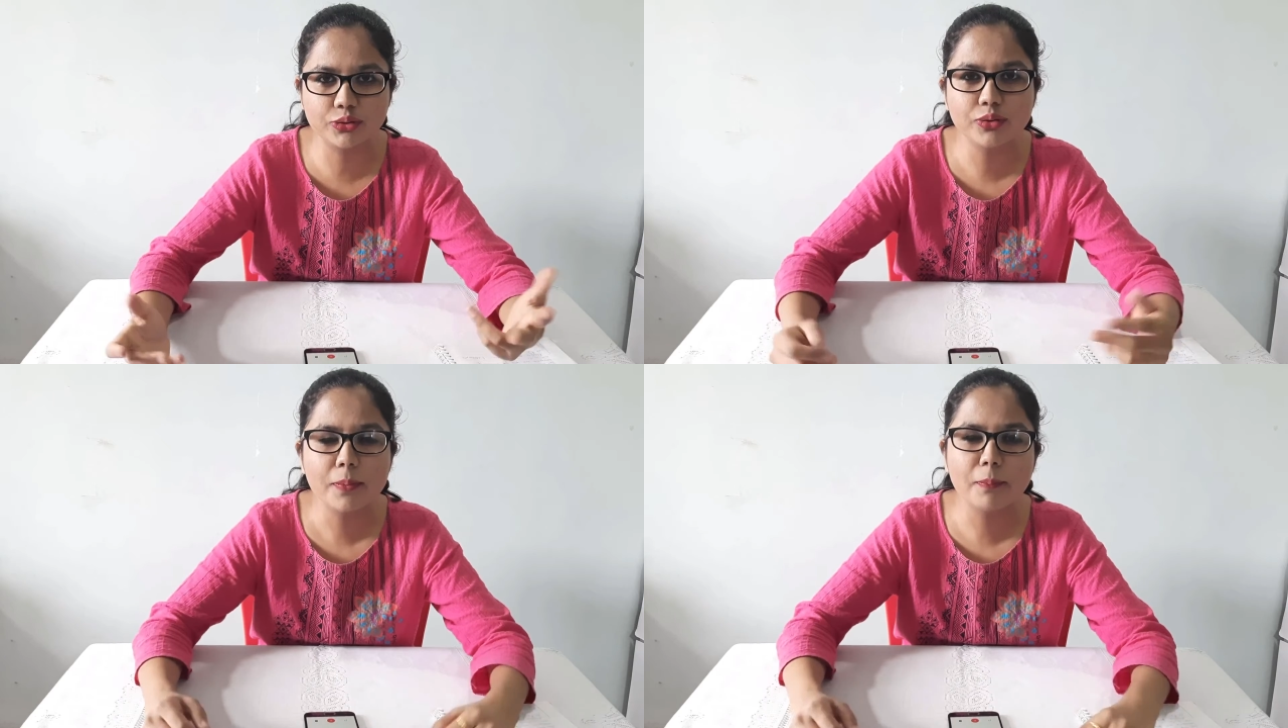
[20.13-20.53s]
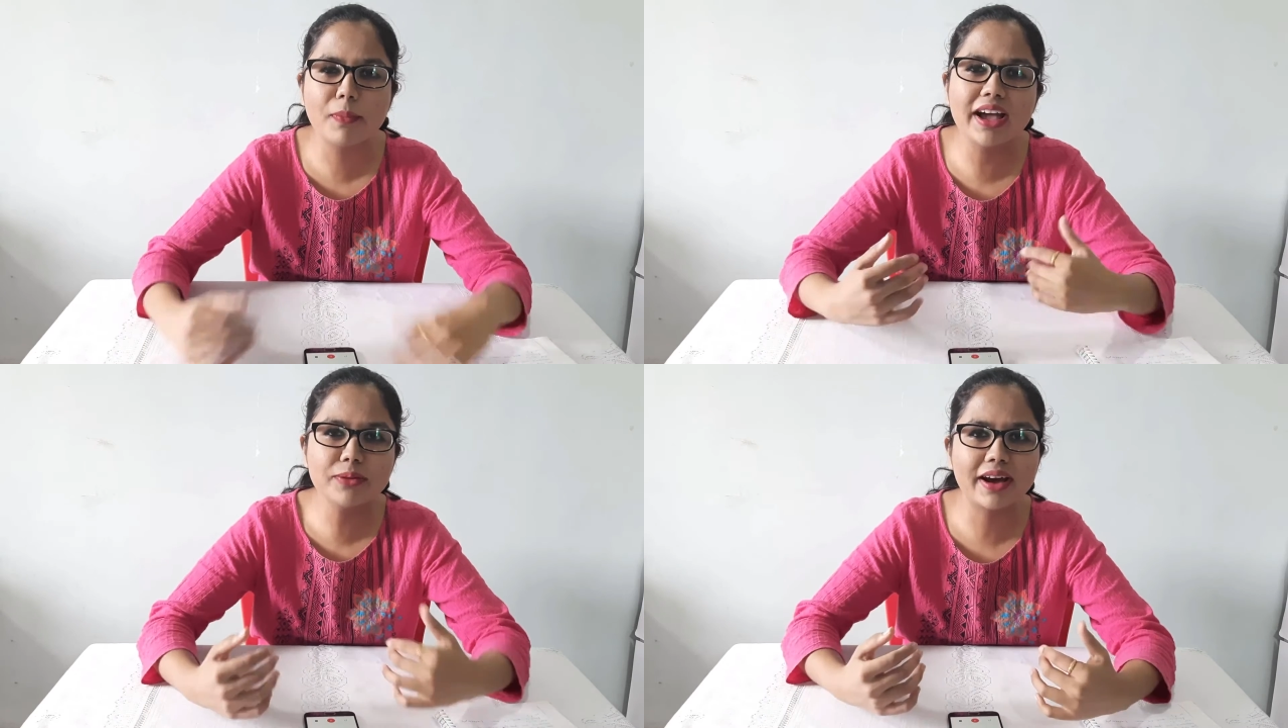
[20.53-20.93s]
my
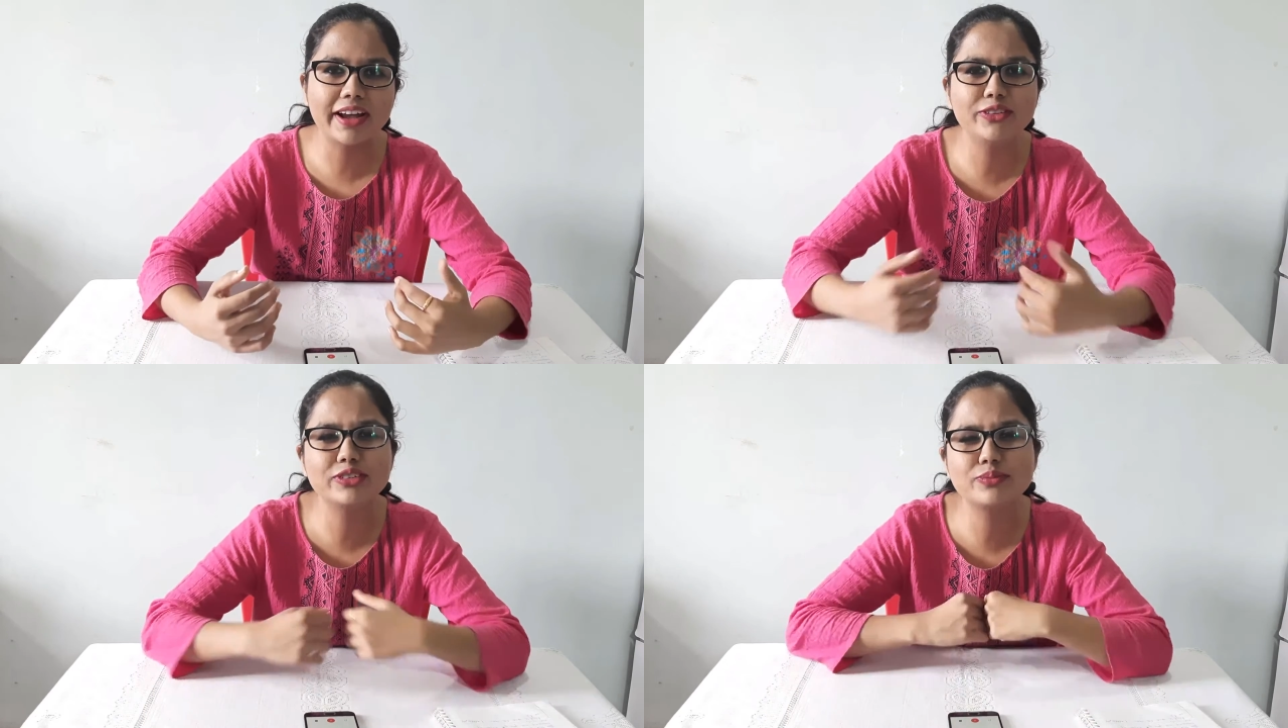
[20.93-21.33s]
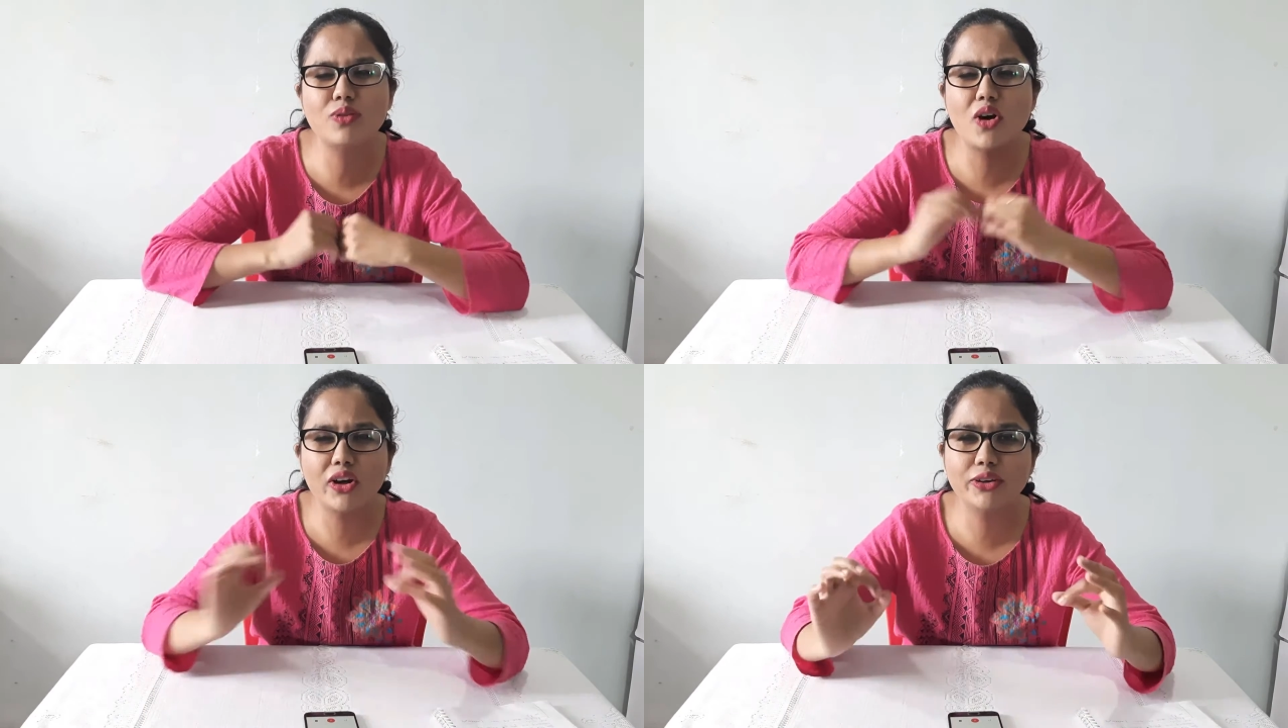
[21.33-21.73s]
mind was
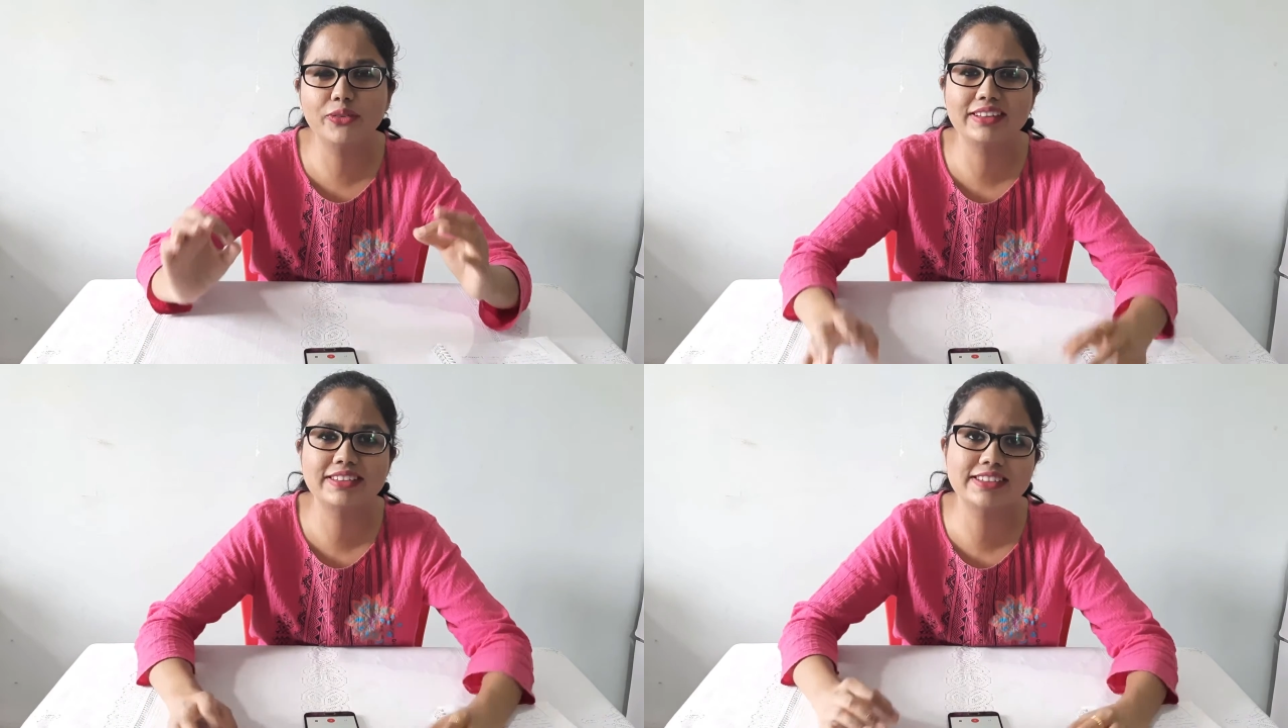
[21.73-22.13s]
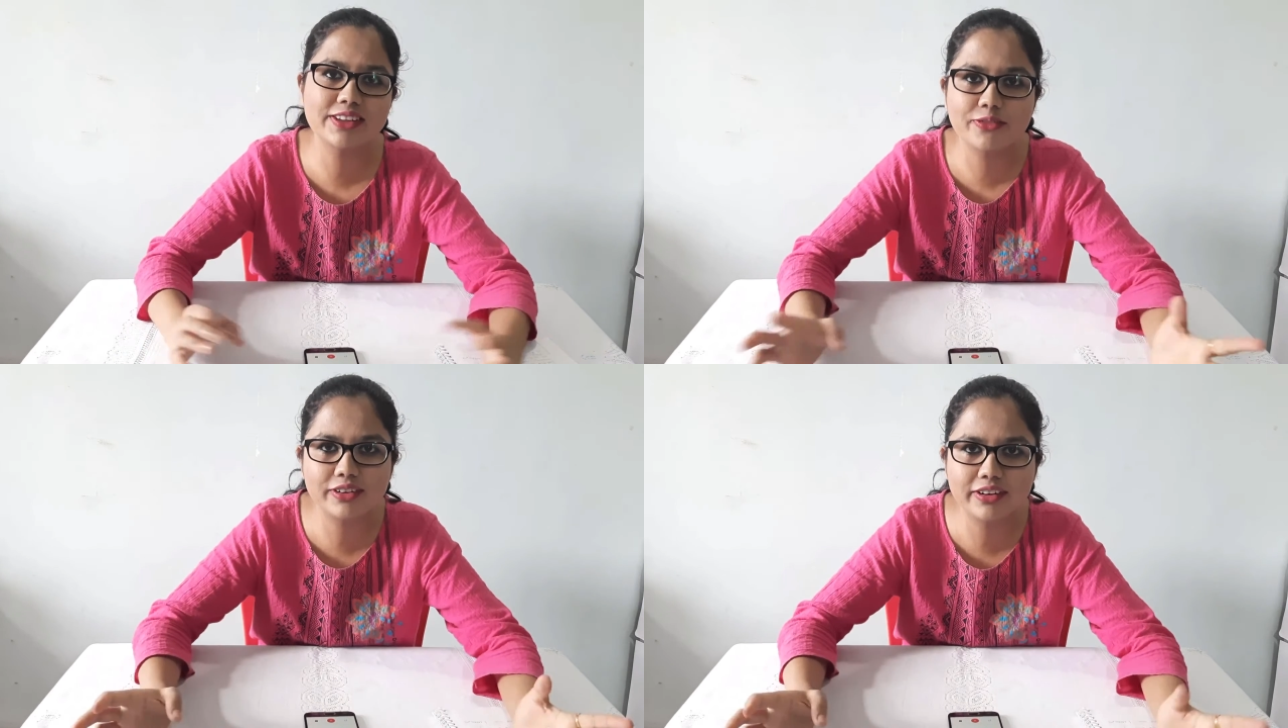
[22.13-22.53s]
blown away
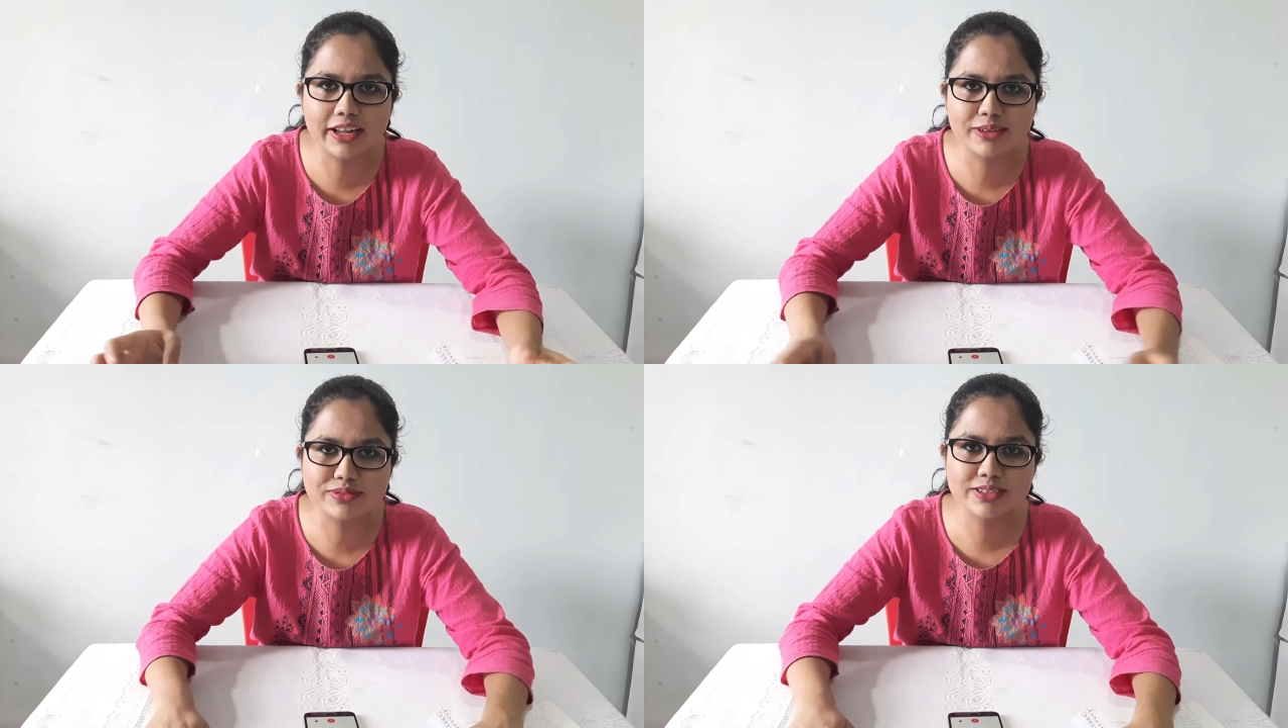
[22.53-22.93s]
several times.